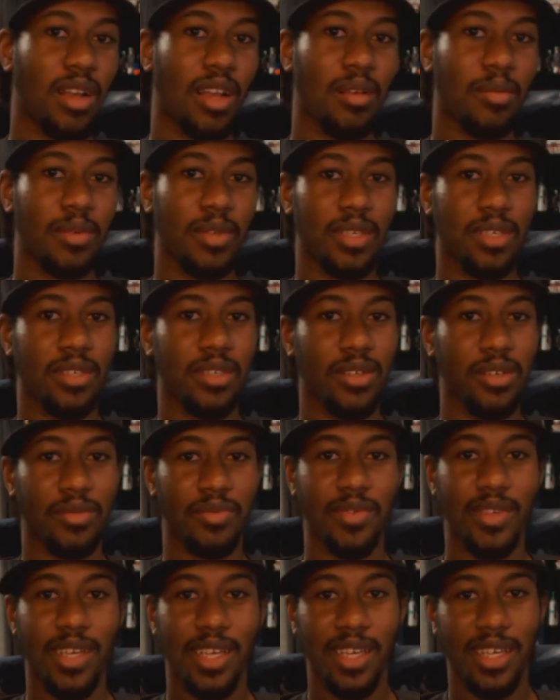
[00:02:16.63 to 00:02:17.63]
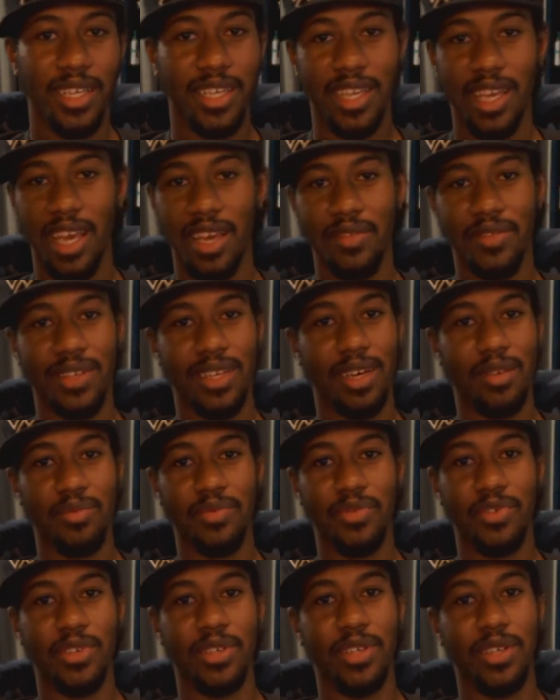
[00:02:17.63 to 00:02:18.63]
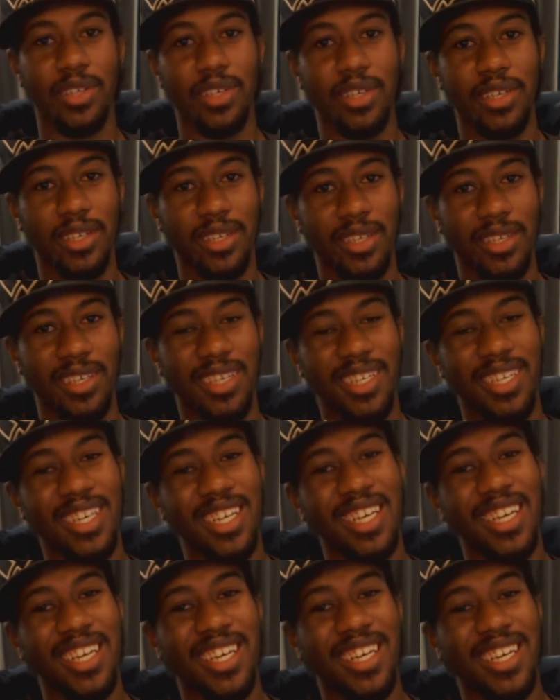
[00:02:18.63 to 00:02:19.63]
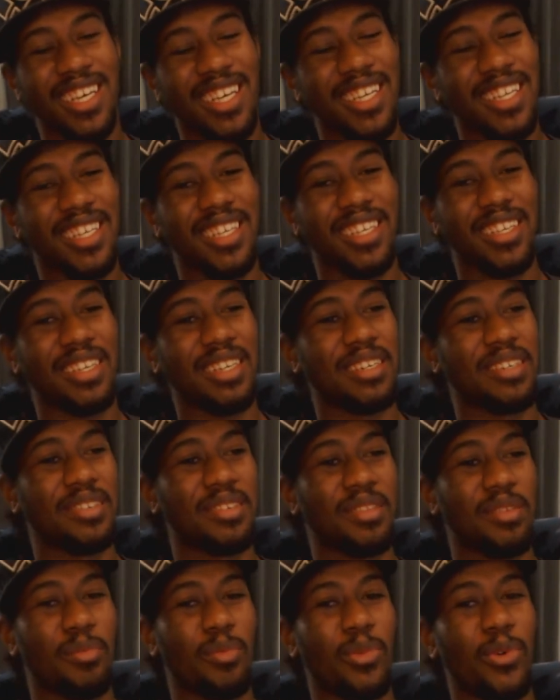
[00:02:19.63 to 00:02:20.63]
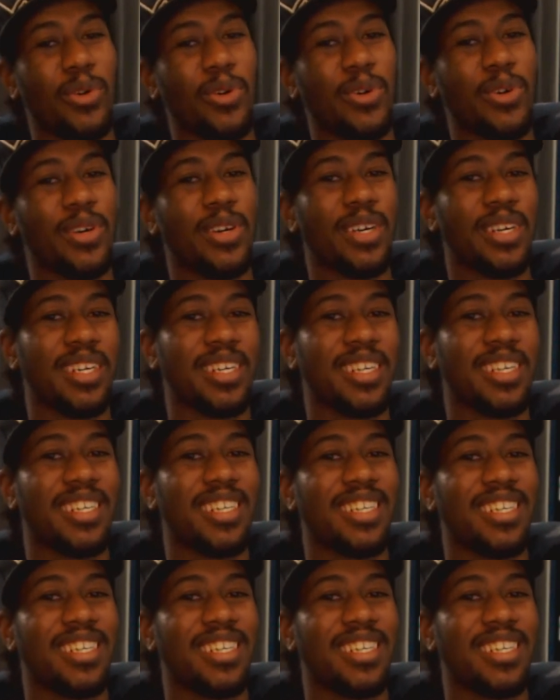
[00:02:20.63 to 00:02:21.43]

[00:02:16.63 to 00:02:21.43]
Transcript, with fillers: Probably, you know, gave it up for, you know, the more